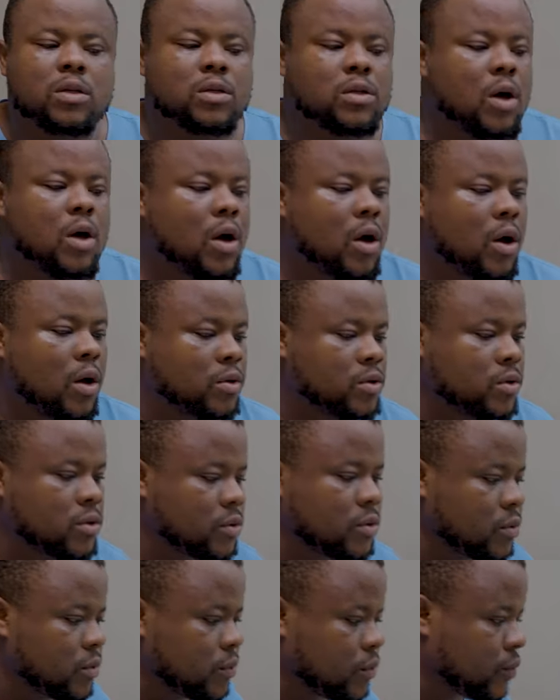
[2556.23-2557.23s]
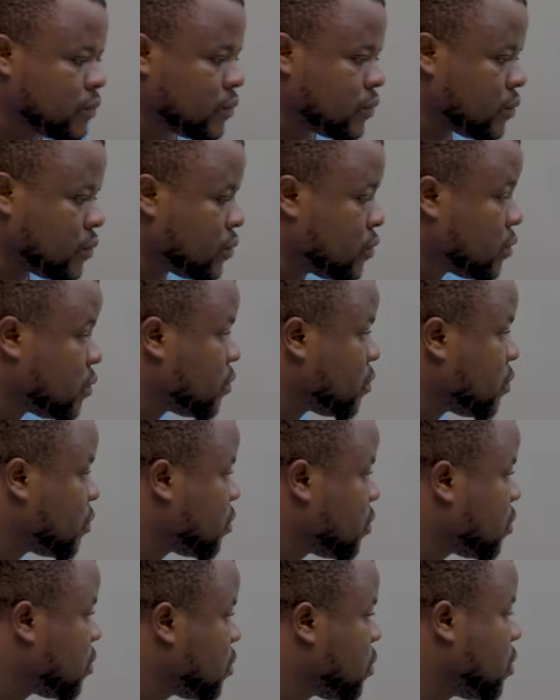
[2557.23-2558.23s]
Jesus.
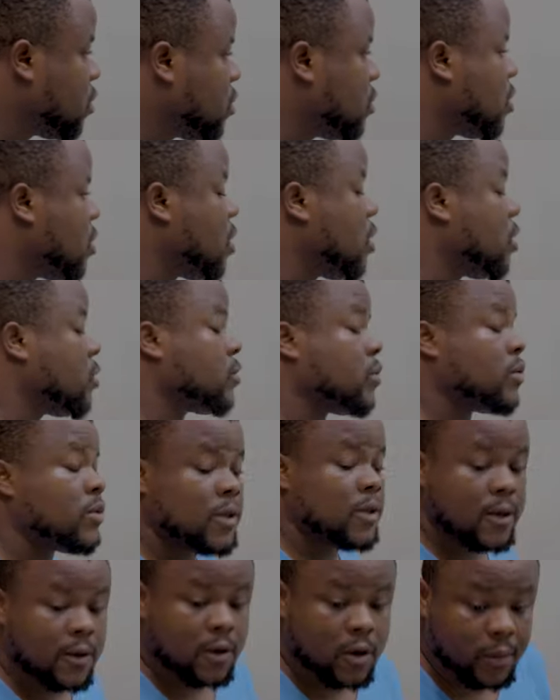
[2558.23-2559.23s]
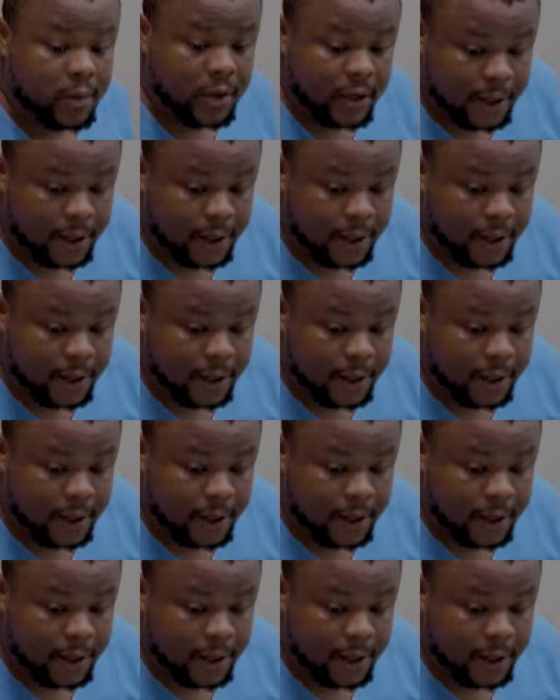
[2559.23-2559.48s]
You said, come